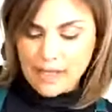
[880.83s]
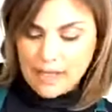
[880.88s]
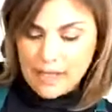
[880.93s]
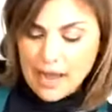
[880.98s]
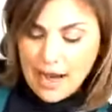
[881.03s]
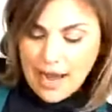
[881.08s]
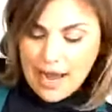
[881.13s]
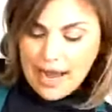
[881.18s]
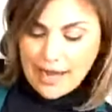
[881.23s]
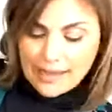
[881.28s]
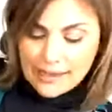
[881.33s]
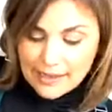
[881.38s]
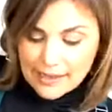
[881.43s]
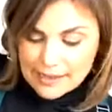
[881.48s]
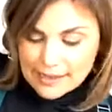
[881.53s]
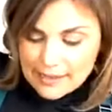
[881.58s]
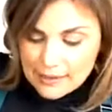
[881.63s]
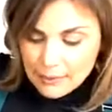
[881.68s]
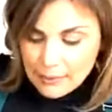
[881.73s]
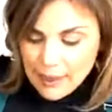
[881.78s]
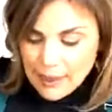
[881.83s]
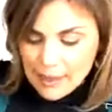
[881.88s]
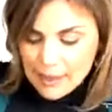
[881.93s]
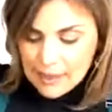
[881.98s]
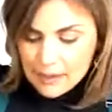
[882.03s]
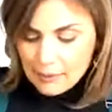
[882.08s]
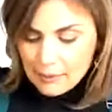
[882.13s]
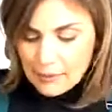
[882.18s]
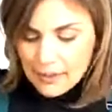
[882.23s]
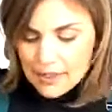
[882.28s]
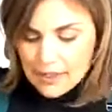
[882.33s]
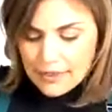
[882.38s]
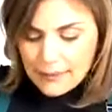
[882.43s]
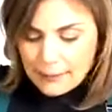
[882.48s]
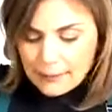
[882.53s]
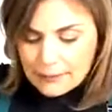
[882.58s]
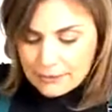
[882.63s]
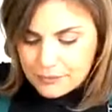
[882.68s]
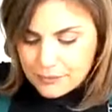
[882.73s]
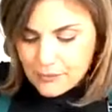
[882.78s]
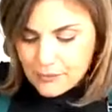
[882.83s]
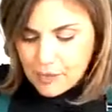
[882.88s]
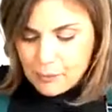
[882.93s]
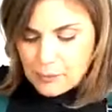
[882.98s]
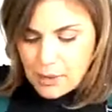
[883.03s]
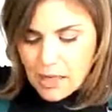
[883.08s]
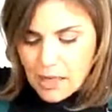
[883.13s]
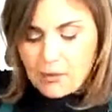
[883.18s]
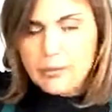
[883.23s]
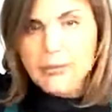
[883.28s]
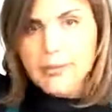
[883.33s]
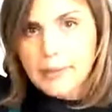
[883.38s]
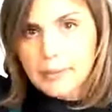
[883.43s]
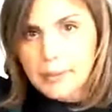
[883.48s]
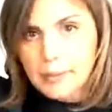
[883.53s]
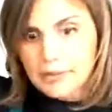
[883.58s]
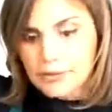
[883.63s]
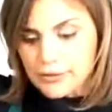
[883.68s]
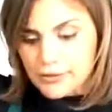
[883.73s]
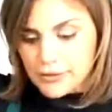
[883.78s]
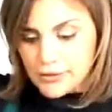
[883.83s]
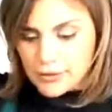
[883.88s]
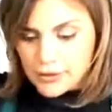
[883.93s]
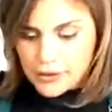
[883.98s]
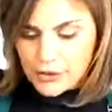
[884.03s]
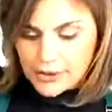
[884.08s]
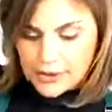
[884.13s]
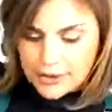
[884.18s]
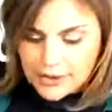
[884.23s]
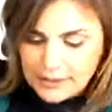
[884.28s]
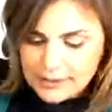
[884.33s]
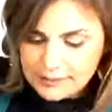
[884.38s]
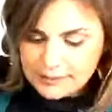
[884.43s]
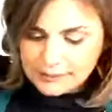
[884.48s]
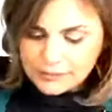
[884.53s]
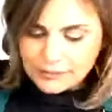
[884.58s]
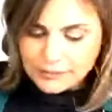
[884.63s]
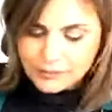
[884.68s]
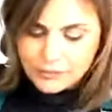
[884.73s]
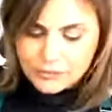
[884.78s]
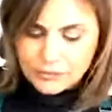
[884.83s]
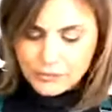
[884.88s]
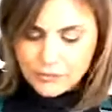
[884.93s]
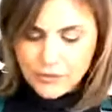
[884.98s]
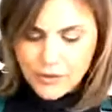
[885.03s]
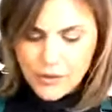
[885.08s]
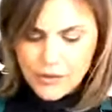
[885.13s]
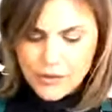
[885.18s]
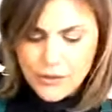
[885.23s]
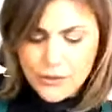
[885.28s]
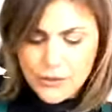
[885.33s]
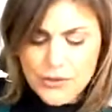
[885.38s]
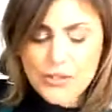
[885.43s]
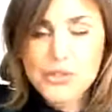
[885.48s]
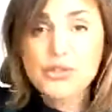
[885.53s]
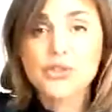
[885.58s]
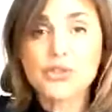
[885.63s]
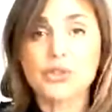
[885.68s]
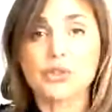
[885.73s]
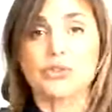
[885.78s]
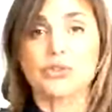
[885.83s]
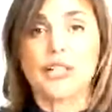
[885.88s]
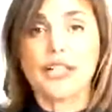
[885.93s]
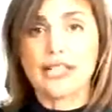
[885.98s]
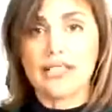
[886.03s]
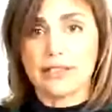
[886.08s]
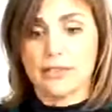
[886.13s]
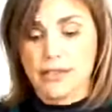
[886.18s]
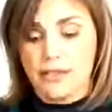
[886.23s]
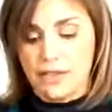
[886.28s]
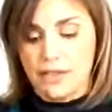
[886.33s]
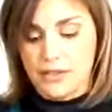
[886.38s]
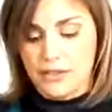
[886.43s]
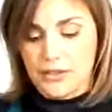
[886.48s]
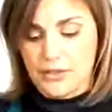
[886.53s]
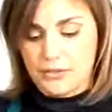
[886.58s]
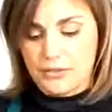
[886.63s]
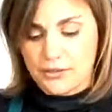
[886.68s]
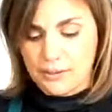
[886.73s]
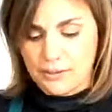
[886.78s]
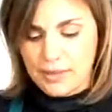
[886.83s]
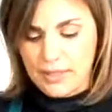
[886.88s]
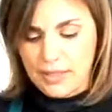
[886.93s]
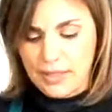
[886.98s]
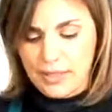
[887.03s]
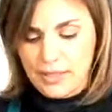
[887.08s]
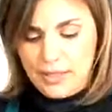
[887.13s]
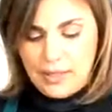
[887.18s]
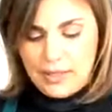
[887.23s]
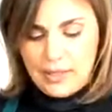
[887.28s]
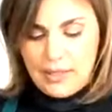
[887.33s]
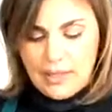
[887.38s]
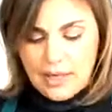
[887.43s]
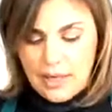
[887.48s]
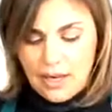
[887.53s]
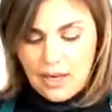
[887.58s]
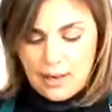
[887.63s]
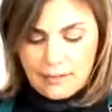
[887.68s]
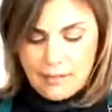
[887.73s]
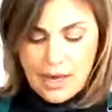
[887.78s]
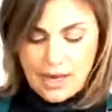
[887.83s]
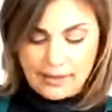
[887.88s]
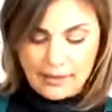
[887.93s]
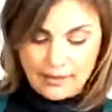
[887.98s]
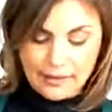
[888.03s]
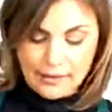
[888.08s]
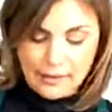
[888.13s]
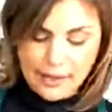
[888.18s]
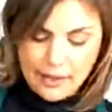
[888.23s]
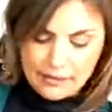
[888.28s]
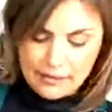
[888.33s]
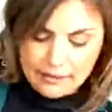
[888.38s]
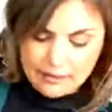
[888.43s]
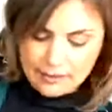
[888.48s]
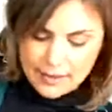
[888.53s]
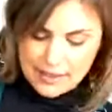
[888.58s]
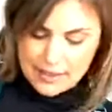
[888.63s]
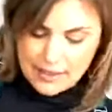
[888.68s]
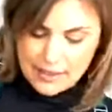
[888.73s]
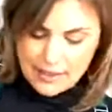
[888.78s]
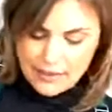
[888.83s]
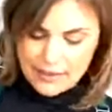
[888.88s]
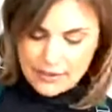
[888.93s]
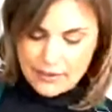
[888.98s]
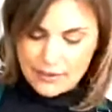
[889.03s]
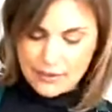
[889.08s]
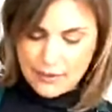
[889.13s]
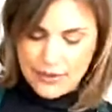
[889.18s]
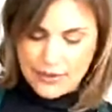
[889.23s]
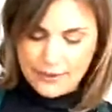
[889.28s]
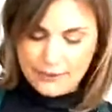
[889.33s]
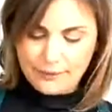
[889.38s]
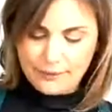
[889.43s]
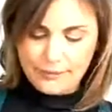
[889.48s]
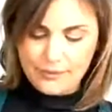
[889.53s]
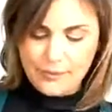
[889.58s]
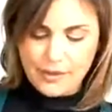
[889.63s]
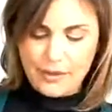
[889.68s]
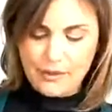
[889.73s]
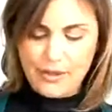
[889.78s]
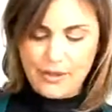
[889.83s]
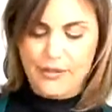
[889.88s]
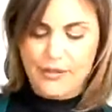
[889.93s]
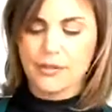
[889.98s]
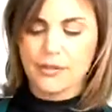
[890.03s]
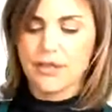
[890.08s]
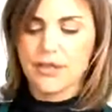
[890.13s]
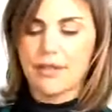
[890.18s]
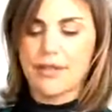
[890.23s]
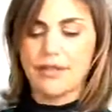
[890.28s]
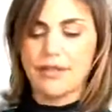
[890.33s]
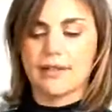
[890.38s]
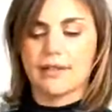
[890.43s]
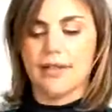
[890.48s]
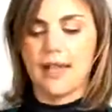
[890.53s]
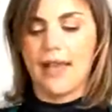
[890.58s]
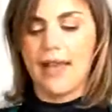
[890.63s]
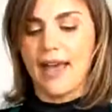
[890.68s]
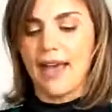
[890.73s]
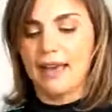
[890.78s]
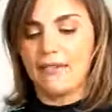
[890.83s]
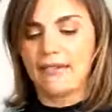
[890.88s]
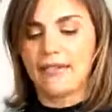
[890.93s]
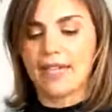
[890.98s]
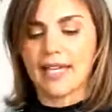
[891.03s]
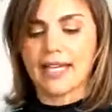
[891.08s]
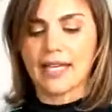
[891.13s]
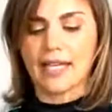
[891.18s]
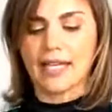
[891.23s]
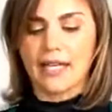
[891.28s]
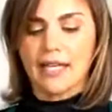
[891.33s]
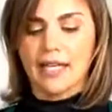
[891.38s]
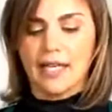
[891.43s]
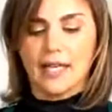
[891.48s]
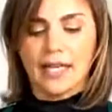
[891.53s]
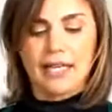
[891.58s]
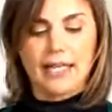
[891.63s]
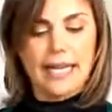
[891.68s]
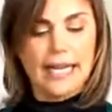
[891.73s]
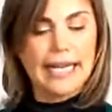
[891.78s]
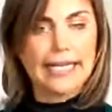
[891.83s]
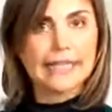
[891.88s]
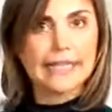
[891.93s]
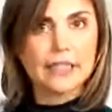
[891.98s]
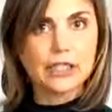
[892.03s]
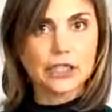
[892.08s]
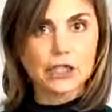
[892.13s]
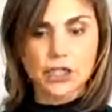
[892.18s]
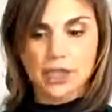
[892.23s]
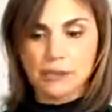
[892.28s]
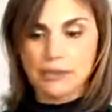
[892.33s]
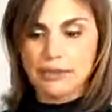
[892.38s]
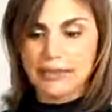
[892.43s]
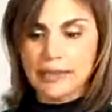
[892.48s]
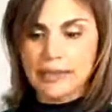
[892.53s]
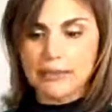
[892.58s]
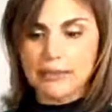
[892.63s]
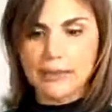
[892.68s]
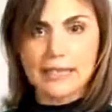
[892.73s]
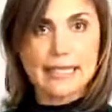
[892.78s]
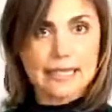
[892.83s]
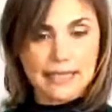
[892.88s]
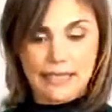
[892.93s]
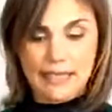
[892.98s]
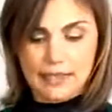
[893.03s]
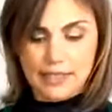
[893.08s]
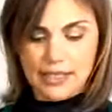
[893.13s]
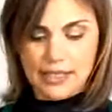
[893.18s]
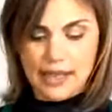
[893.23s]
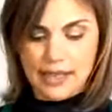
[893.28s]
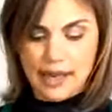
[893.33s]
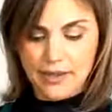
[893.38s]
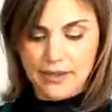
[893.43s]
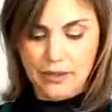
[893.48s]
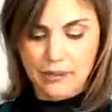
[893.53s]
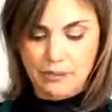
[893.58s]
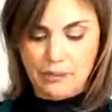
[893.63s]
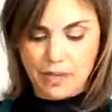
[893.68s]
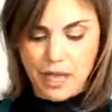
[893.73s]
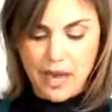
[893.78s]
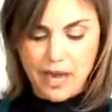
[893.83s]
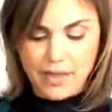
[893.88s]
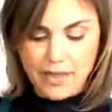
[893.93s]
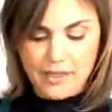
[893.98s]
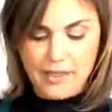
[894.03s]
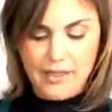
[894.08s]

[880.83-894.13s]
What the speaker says: I like to bake, but probably prefer cooking. So this is a great crust for me. I love making it this way. Okay, so look at this. I have like a kind of crumbly but sticking together block.